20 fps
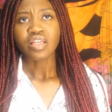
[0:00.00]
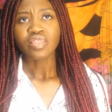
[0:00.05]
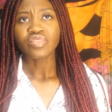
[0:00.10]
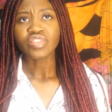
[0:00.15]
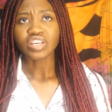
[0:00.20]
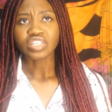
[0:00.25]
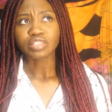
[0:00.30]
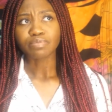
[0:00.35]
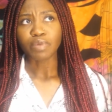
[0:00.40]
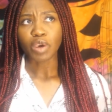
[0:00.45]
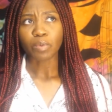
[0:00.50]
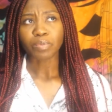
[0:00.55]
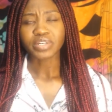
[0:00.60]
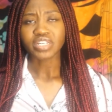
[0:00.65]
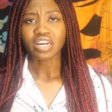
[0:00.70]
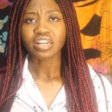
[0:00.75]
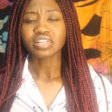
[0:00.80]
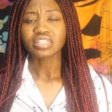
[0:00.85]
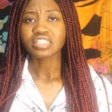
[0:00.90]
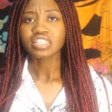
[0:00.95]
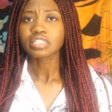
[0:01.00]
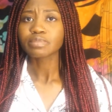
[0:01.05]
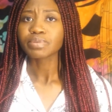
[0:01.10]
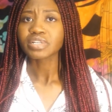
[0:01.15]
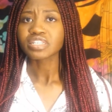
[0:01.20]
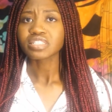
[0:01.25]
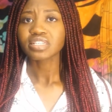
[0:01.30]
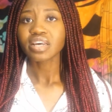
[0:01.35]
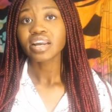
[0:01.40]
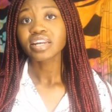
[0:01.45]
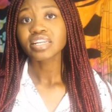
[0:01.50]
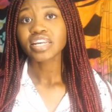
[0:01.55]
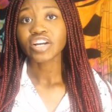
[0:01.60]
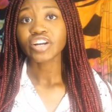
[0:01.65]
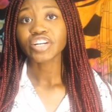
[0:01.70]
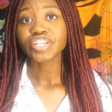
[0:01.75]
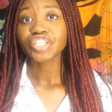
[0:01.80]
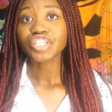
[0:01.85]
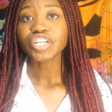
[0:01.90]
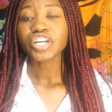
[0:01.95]
This male protagonist has been a side
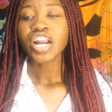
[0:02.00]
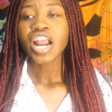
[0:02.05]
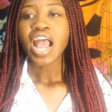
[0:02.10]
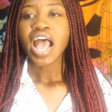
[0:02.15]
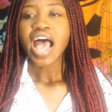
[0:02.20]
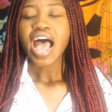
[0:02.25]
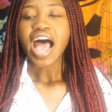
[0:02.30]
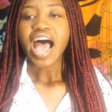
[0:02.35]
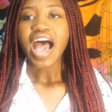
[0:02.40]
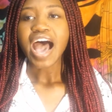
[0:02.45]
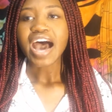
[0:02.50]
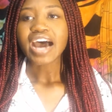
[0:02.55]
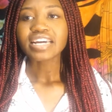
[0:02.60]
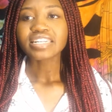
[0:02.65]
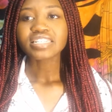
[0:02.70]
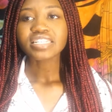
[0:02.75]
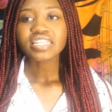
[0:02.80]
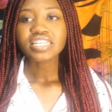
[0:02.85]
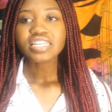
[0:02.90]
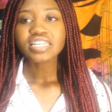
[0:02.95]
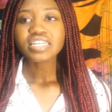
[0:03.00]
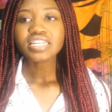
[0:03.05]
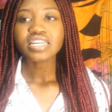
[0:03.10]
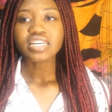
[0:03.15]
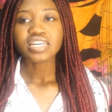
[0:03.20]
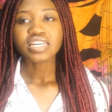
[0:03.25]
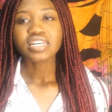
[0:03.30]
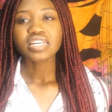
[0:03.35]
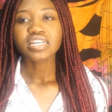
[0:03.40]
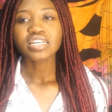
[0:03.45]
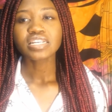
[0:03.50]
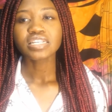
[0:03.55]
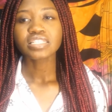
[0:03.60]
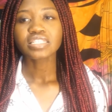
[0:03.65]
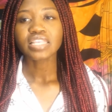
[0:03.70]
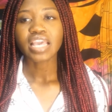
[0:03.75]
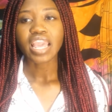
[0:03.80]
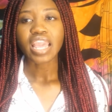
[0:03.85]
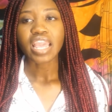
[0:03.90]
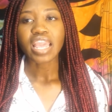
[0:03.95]
character, and he is
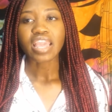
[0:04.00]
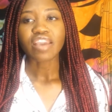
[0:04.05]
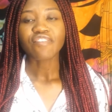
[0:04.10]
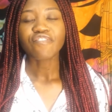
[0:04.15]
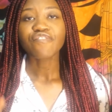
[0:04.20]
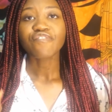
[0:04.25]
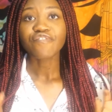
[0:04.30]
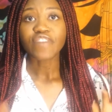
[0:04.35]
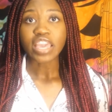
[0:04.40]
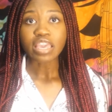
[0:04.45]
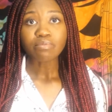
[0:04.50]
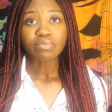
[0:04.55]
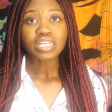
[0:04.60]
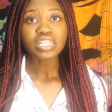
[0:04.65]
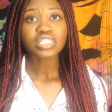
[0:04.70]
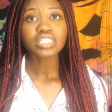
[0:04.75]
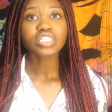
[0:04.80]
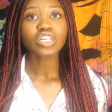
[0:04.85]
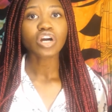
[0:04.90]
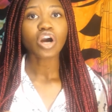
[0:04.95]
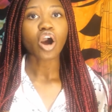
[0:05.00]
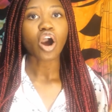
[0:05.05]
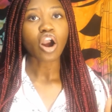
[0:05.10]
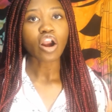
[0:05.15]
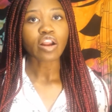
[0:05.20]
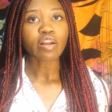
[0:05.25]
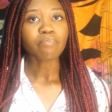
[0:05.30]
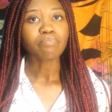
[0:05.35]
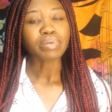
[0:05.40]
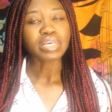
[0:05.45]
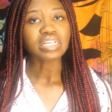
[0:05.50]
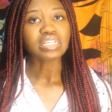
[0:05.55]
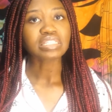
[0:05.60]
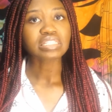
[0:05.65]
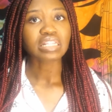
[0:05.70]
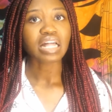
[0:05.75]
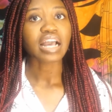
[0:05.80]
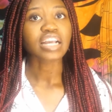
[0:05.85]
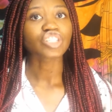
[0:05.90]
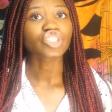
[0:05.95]
a famous R&B
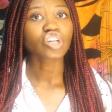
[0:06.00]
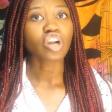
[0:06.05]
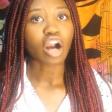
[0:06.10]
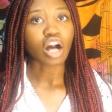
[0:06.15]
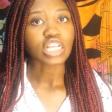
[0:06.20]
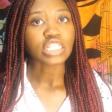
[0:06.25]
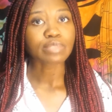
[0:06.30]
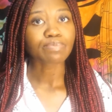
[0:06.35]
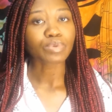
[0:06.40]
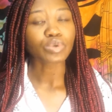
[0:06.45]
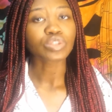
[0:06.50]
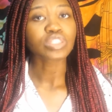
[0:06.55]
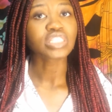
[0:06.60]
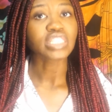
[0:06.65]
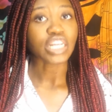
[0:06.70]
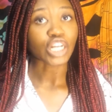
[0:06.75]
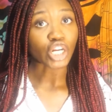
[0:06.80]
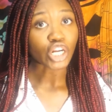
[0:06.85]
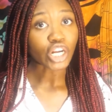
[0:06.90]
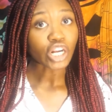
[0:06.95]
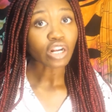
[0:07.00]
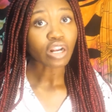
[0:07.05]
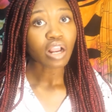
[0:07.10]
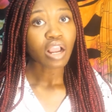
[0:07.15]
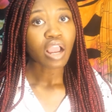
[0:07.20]
slash gospel singer